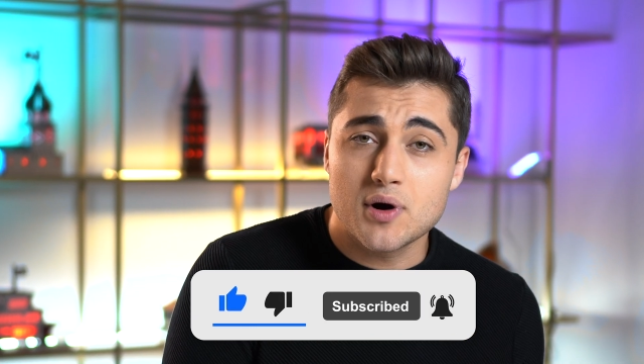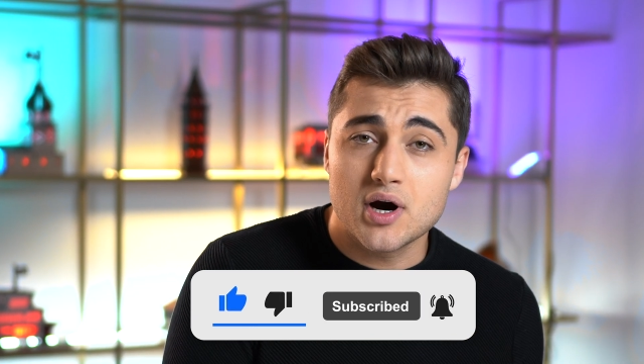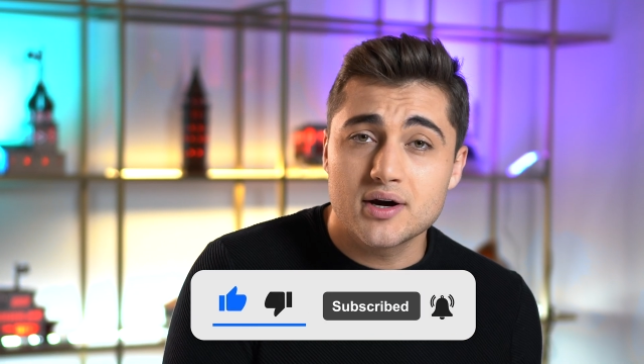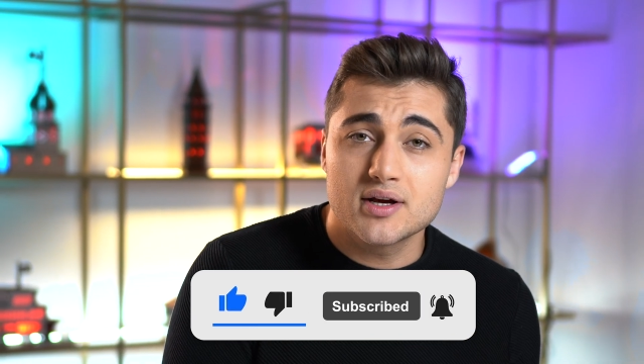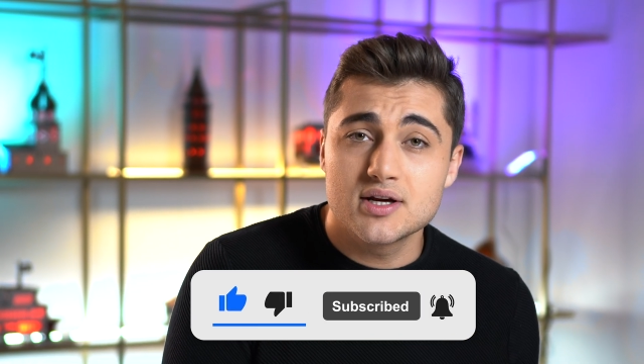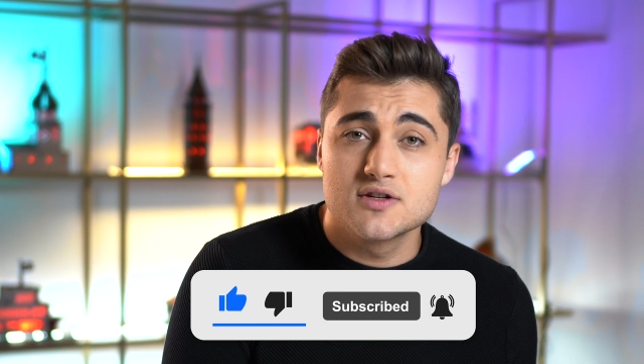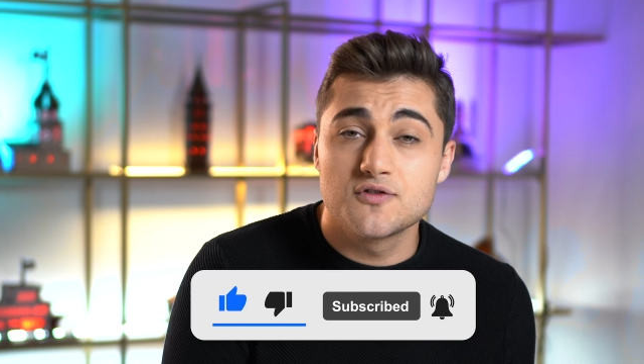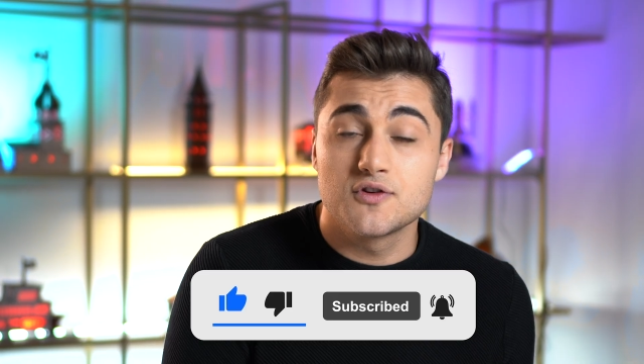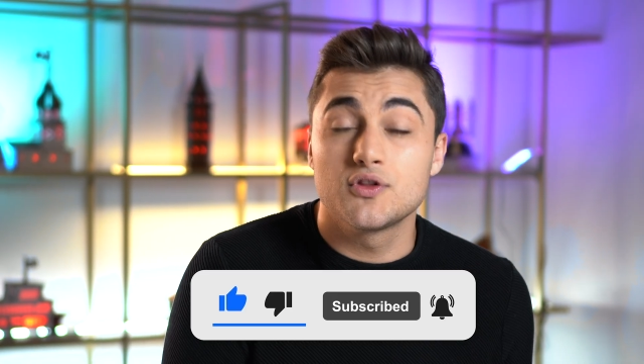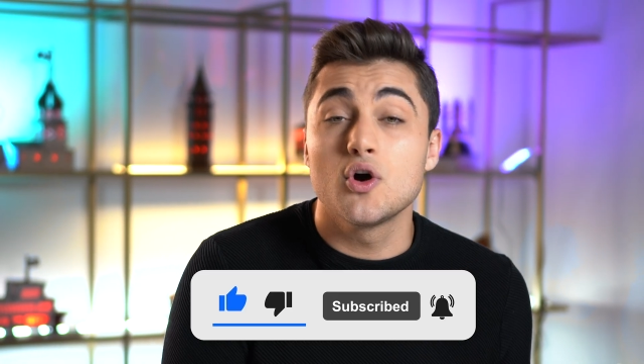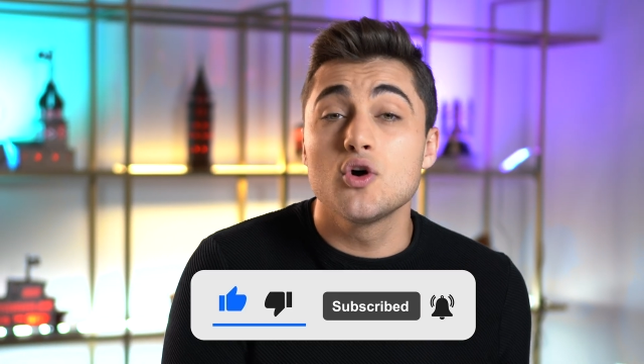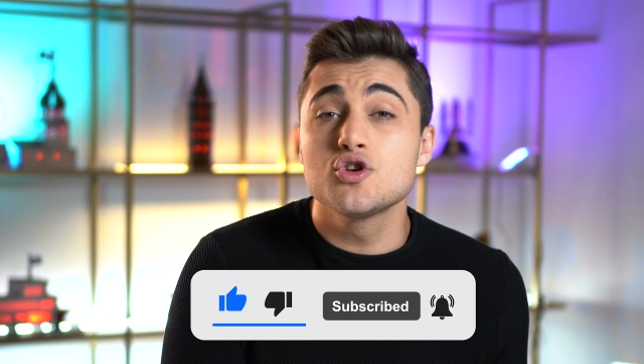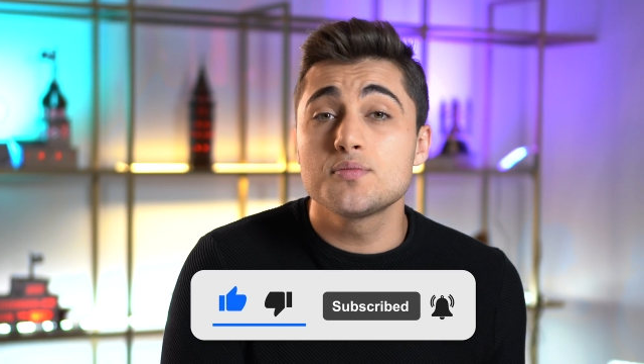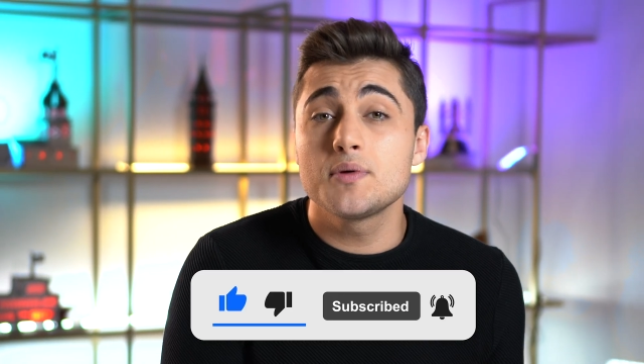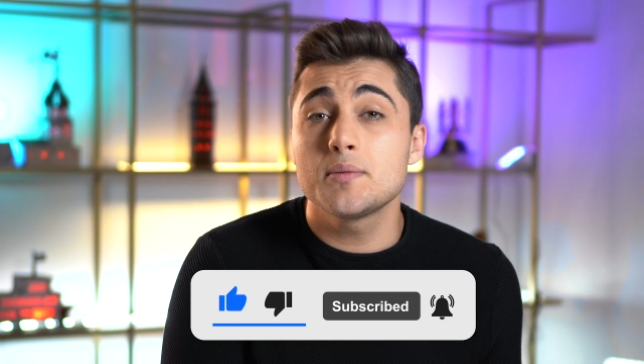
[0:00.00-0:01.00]
part is for
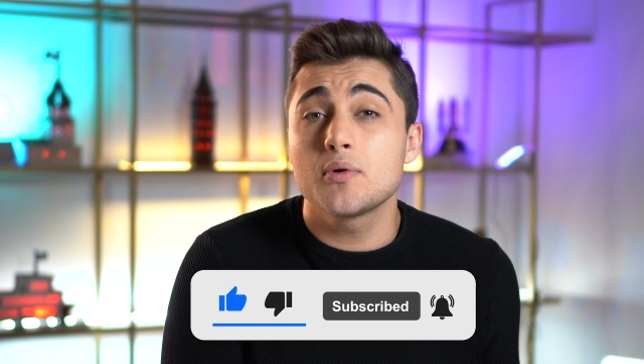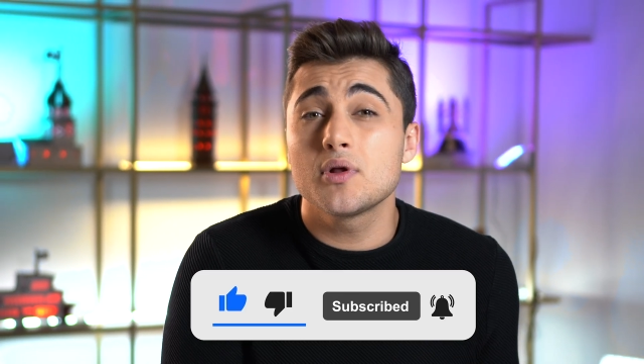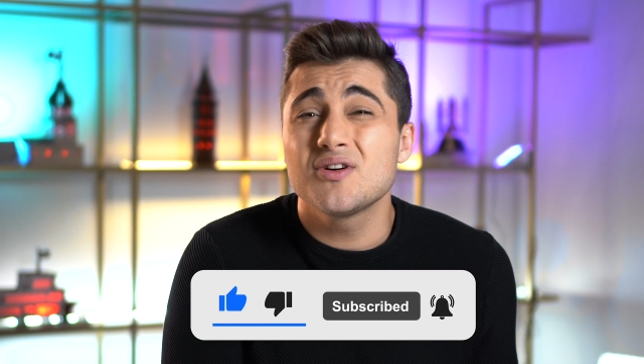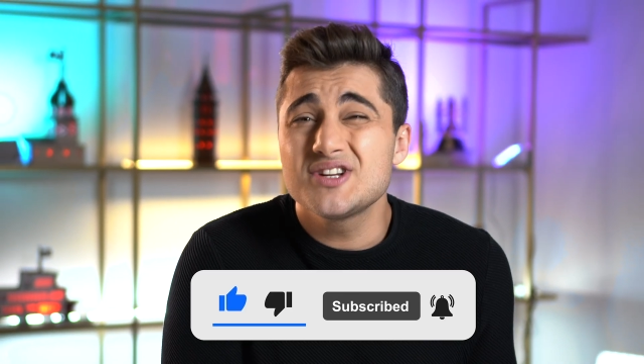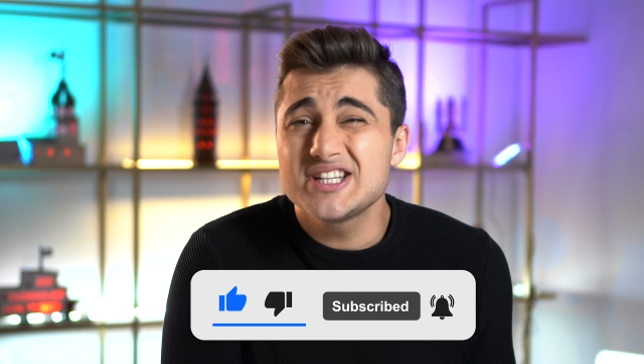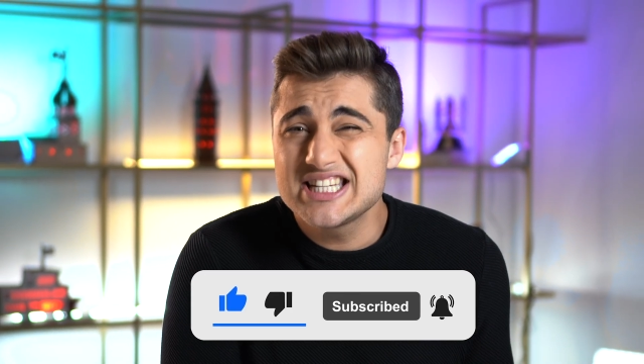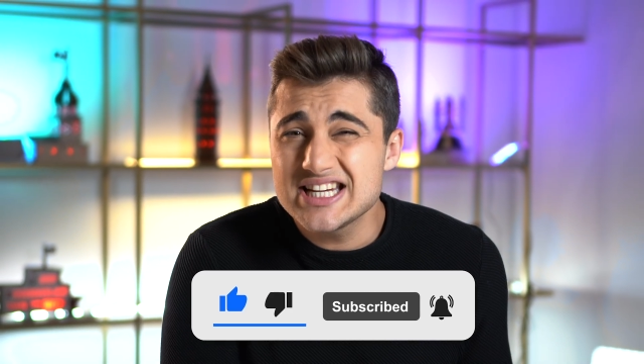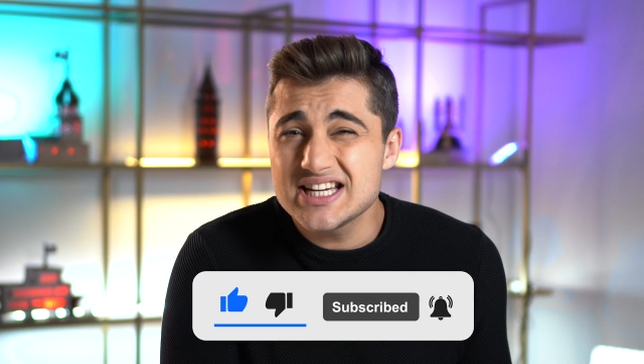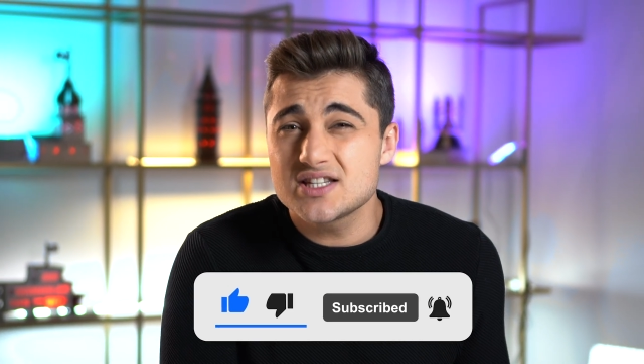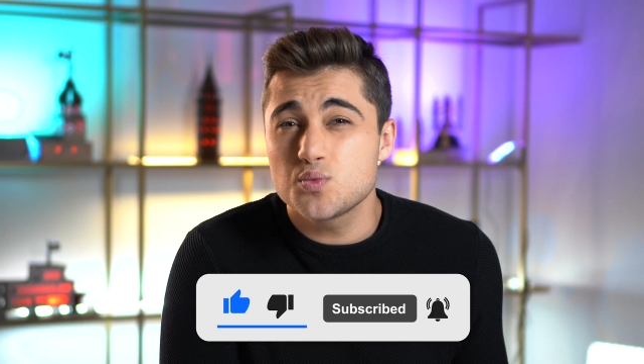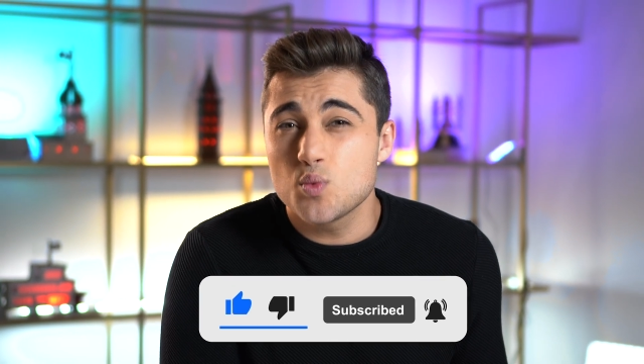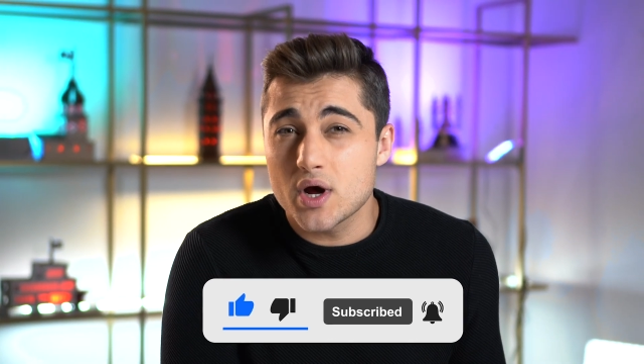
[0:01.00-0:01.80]
those people who just